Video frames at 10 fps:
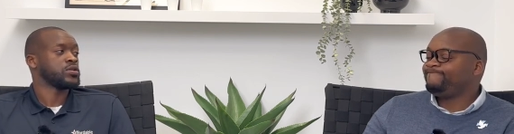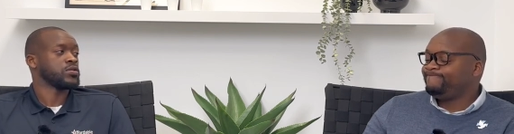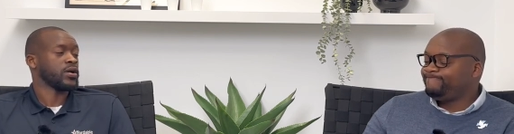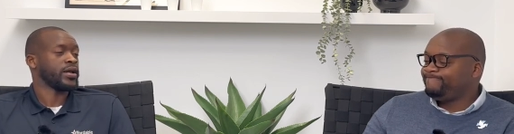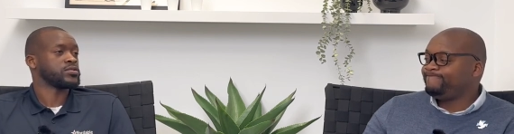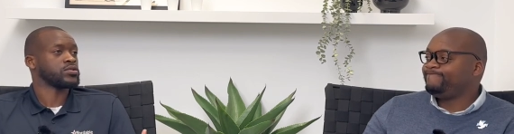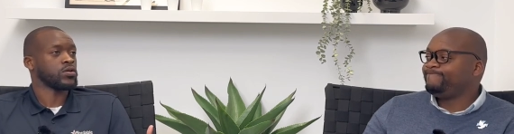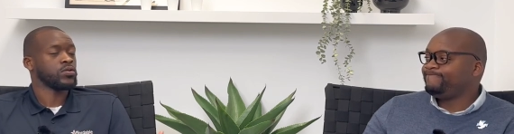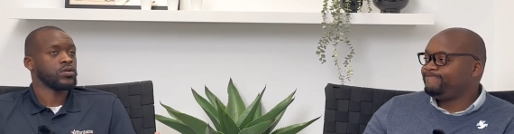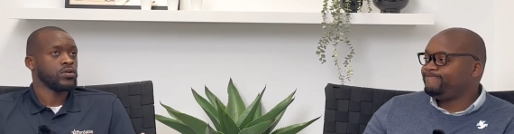Speaker 1: right?
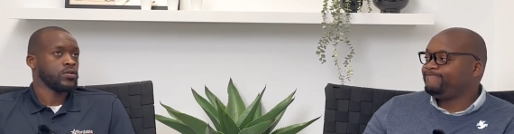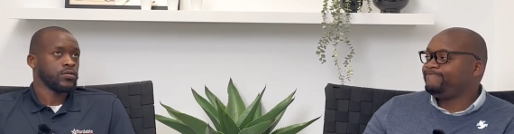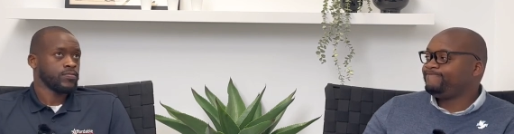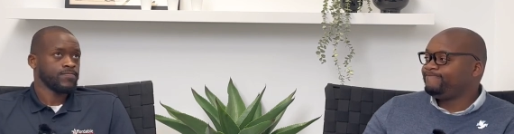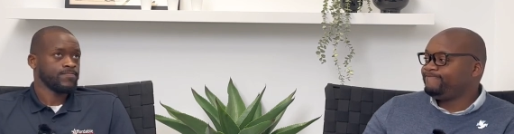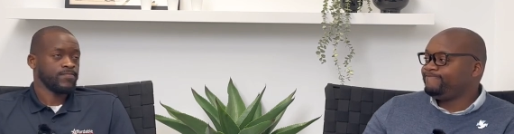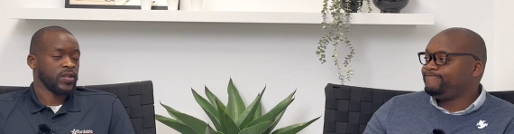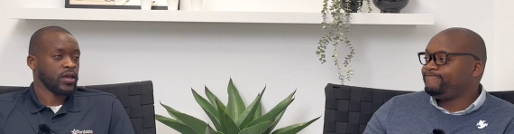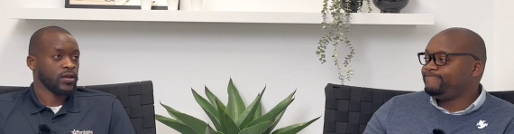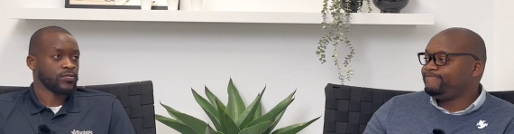So
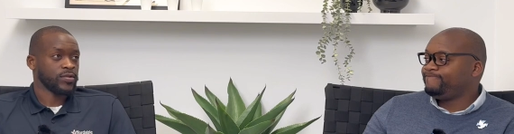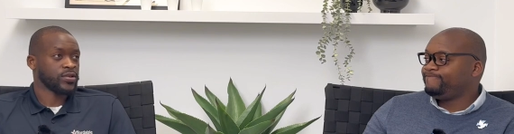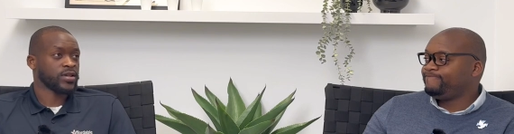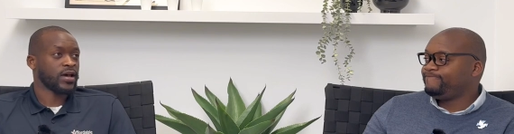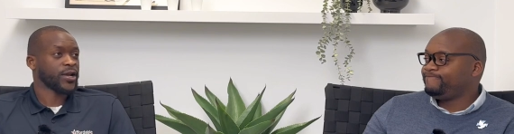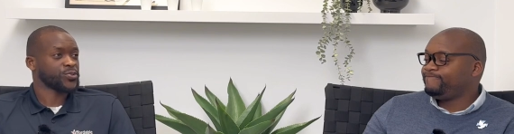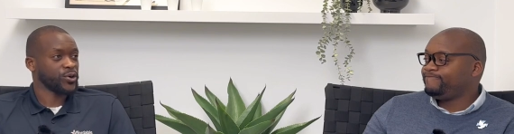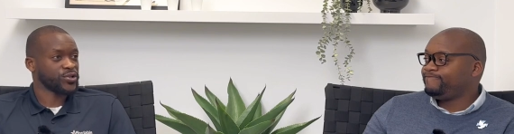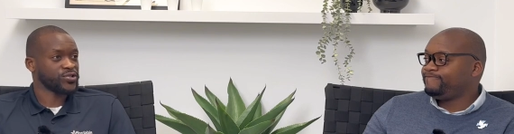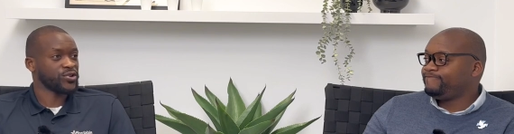there's not
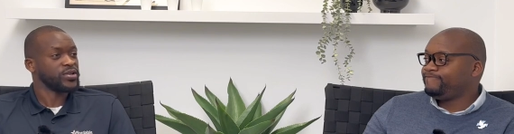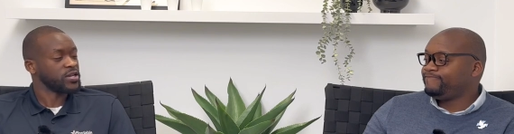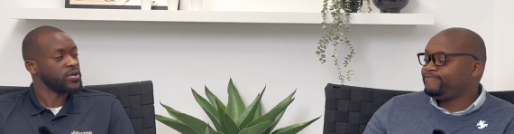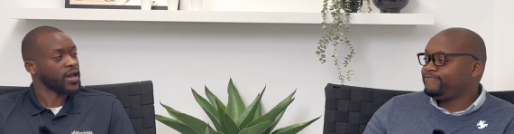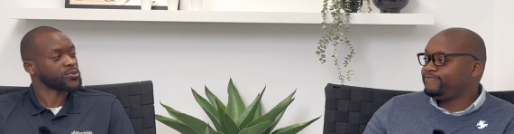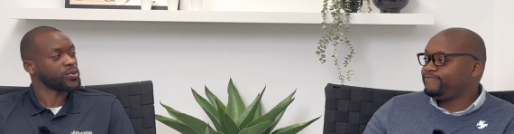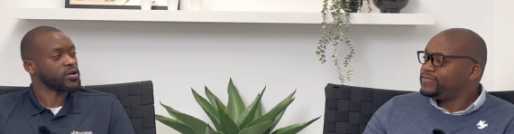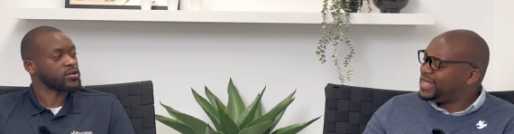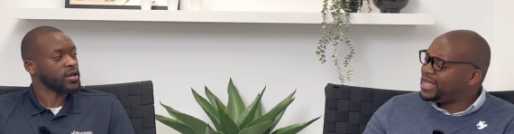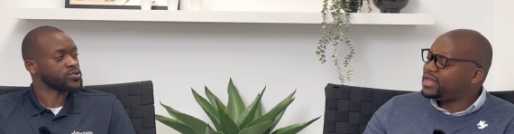experts. You don't need to be
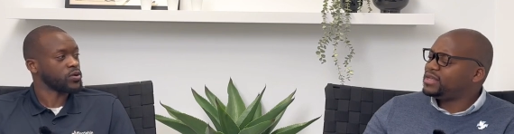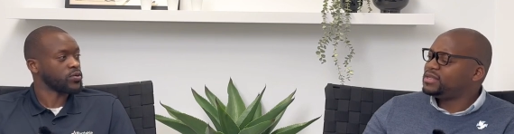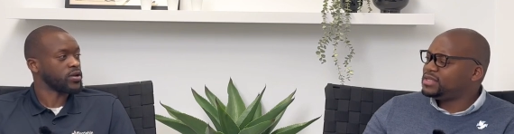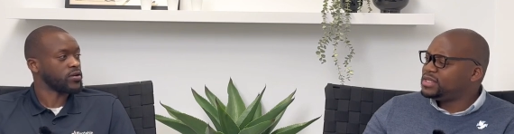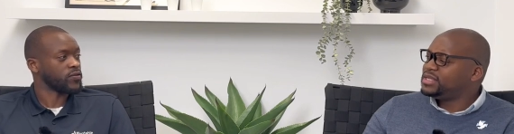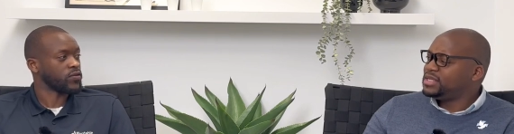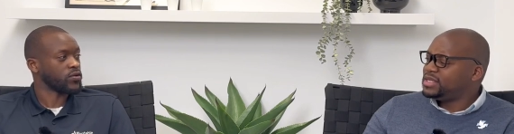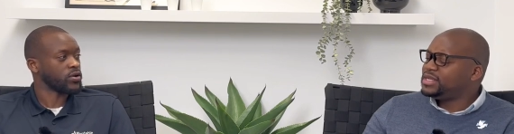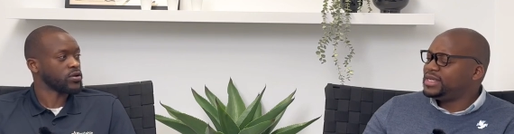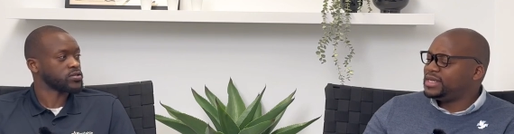expert. Yeah. That's what we're here
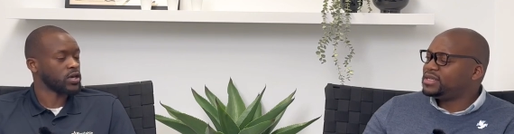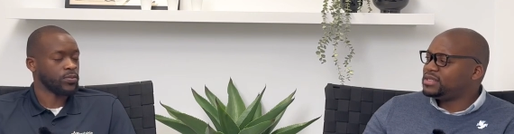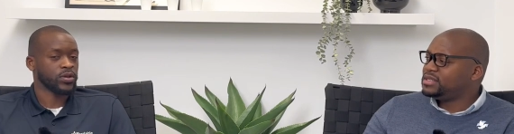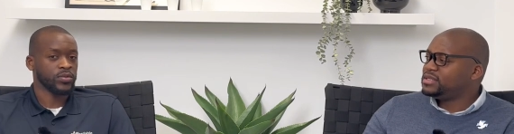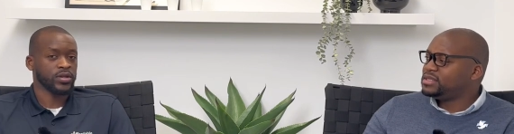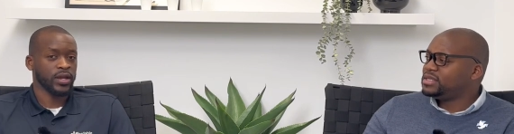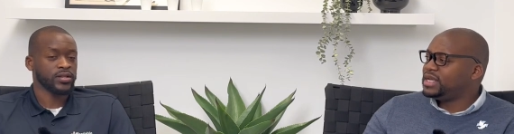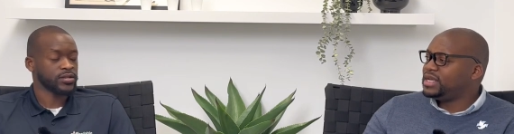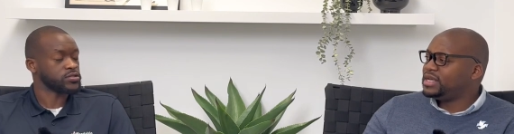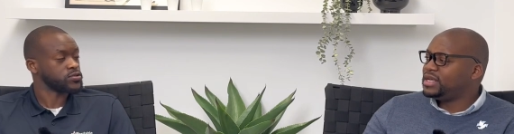for. Yeah. To help communicate
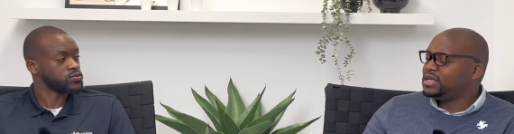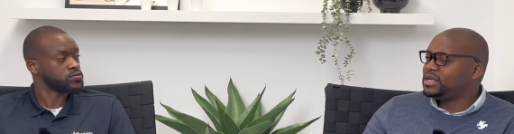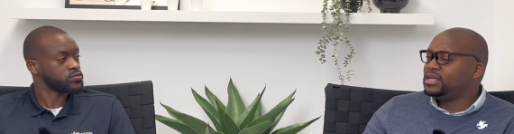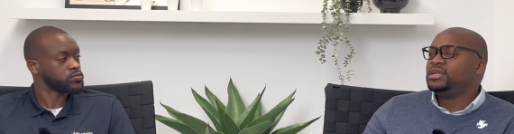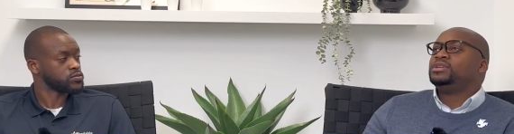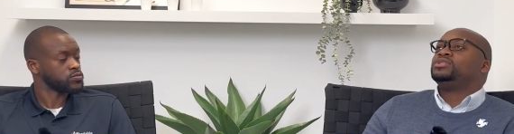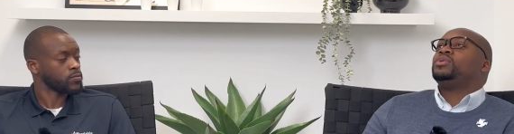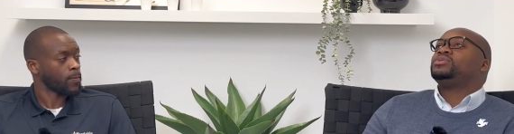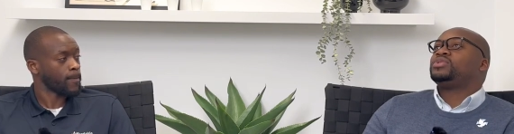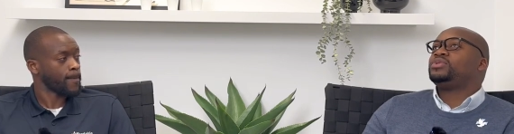
Speaker 2: yeah, that to yeah, you. Yeah.
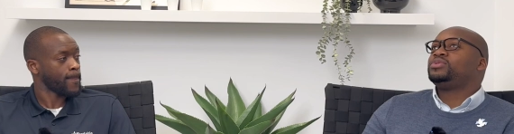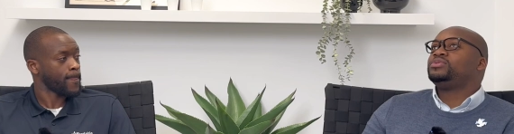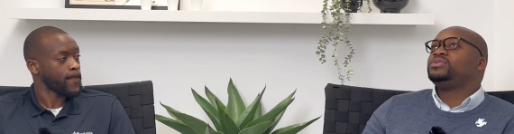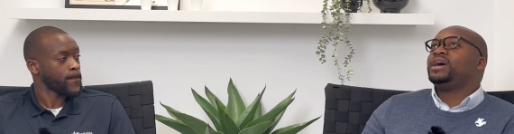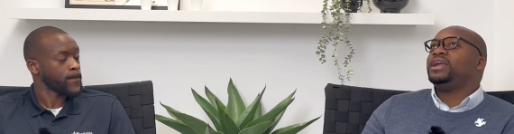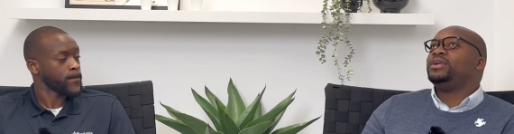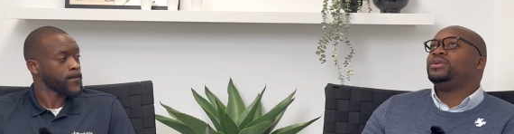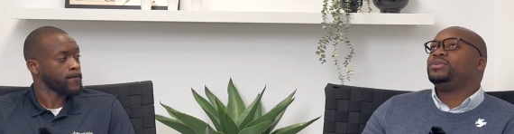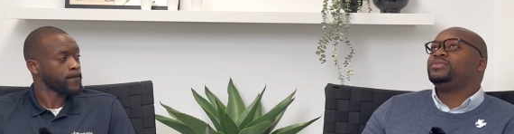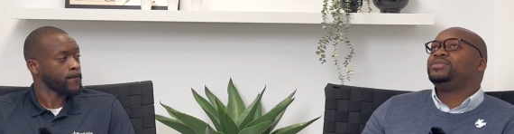So so I
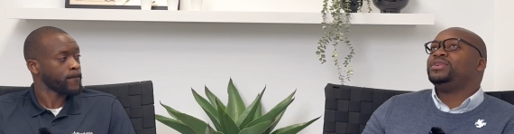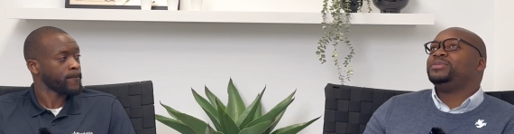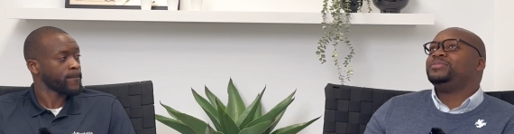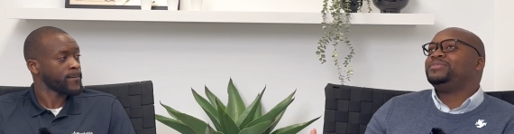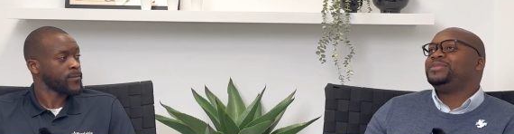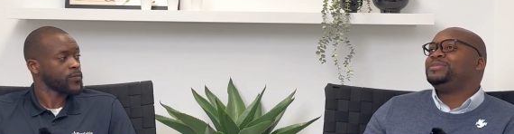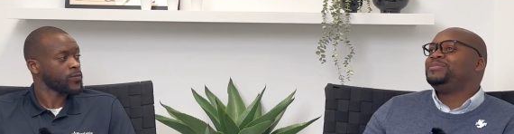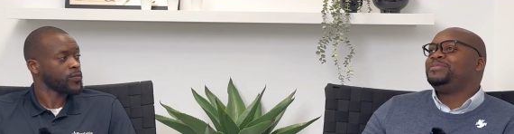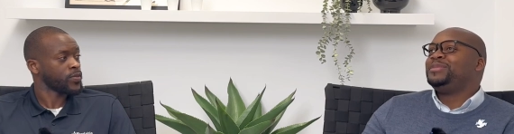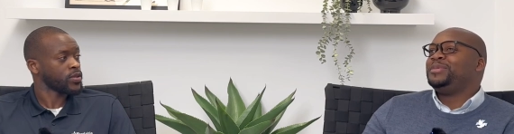know, you know,
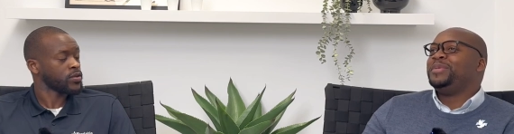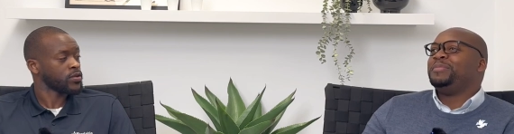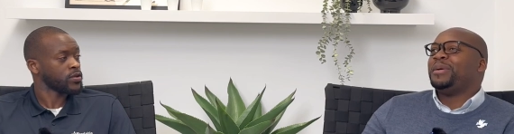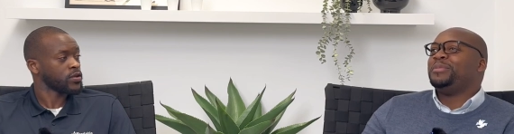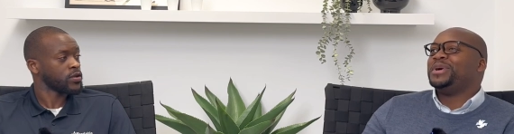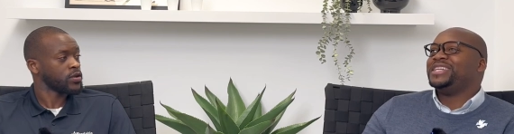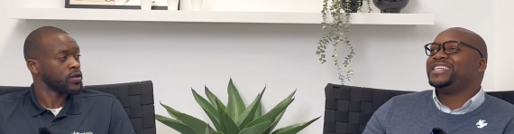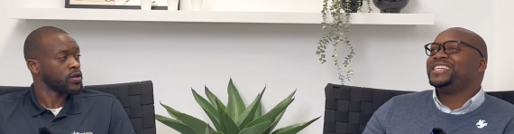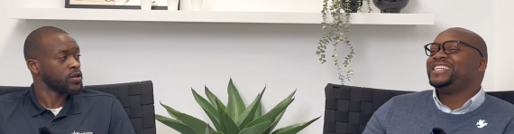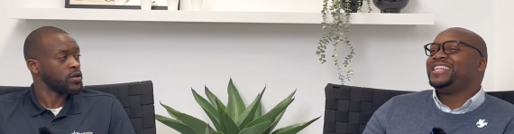you be my
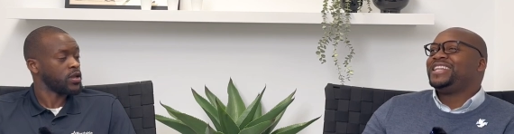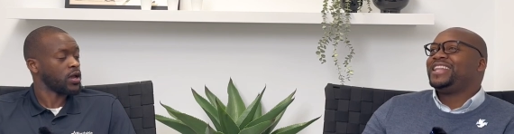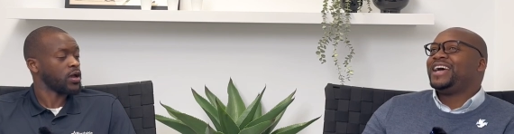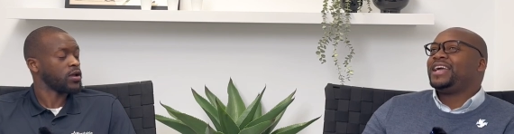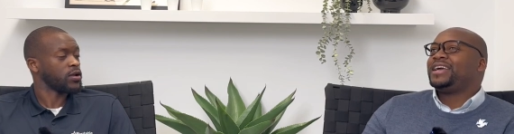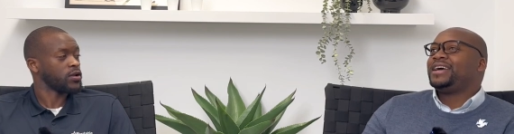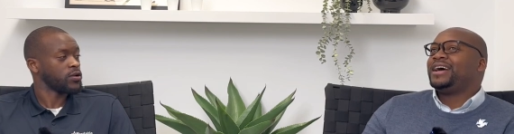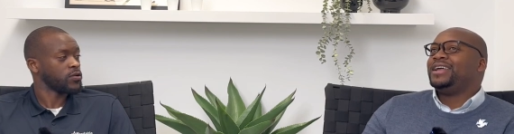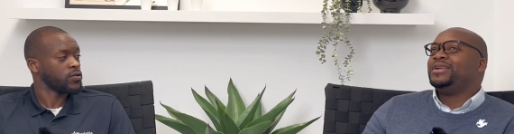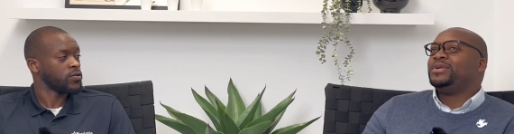brother. Yeah. Like
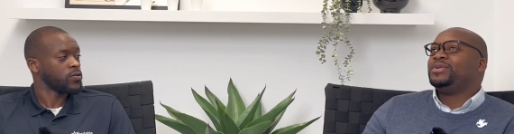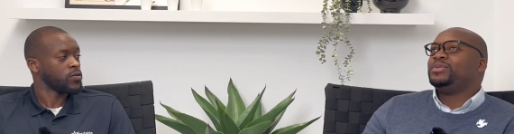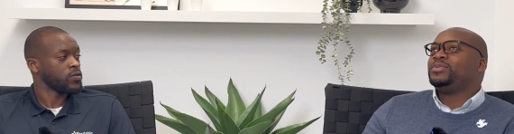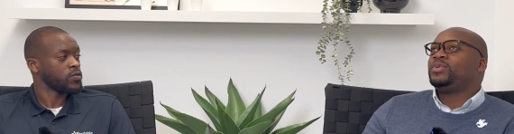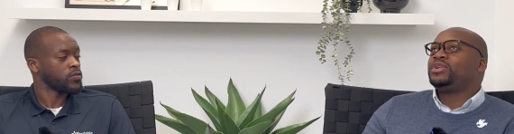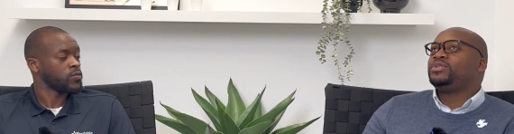I know what do